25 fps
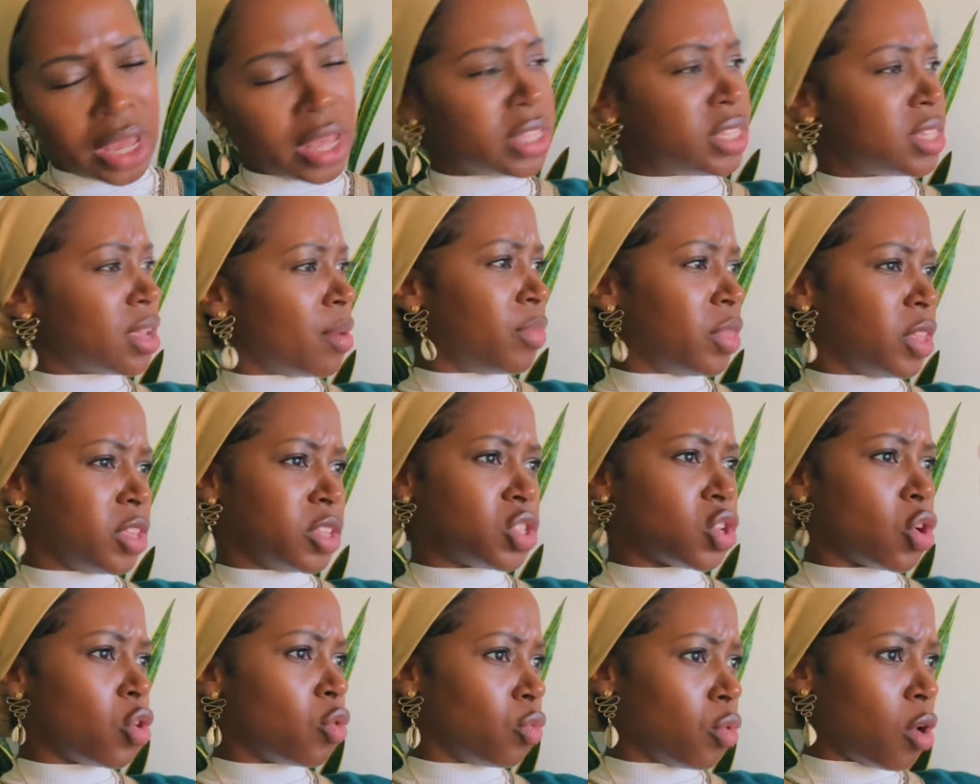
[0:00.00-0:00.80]
It's
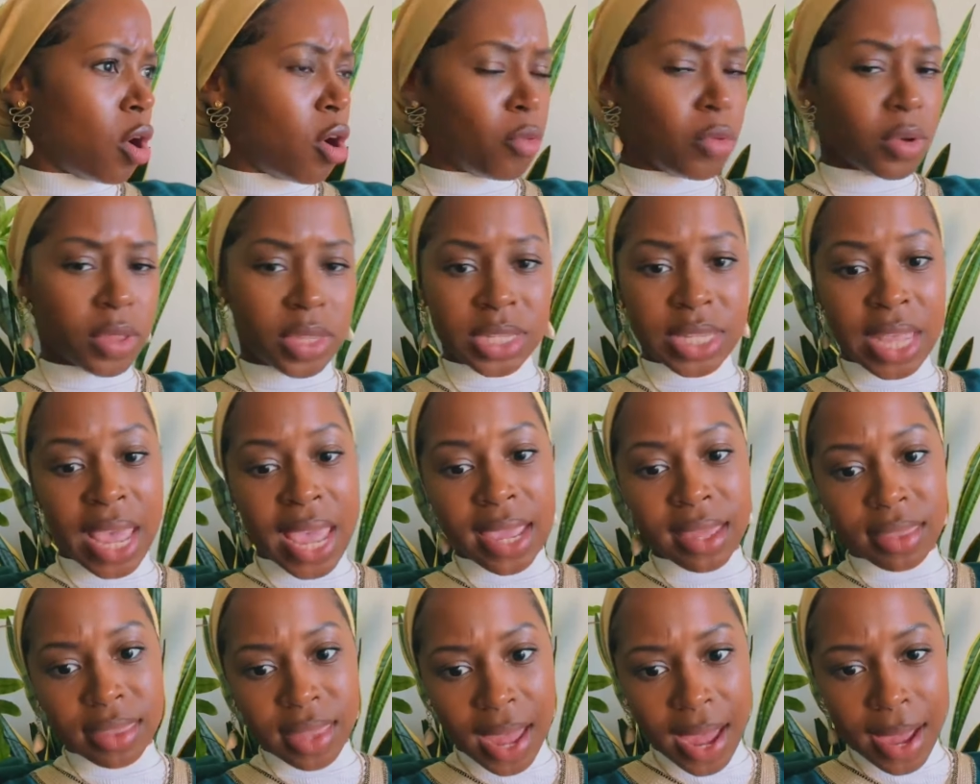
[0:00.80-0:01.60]
something so wrong with
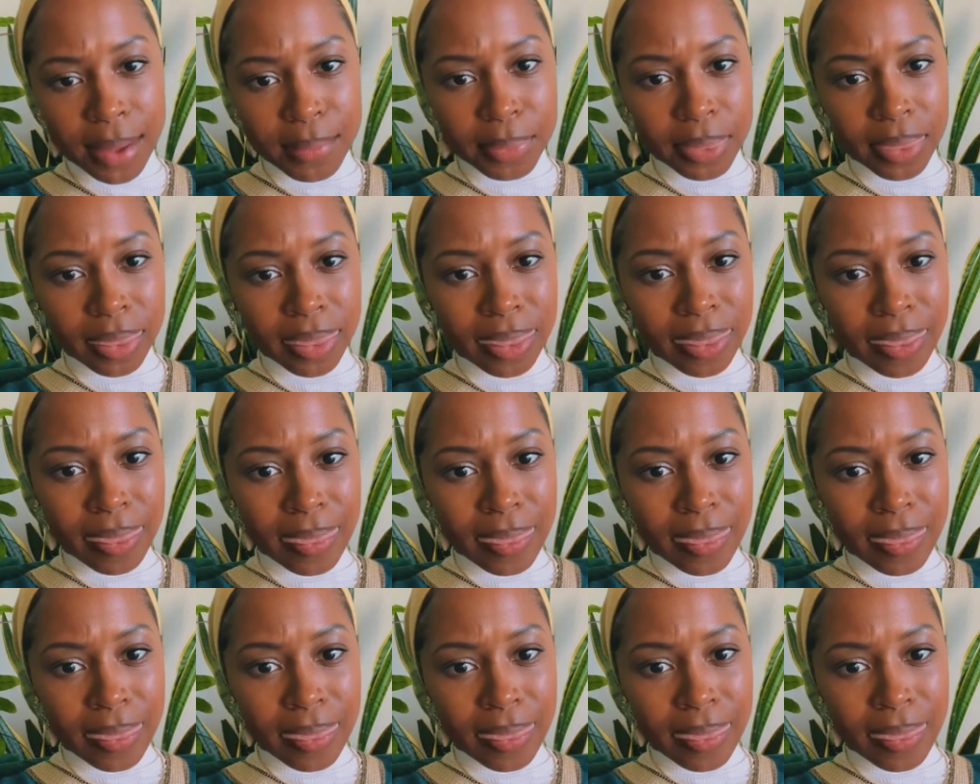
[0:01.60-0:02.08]
saying that.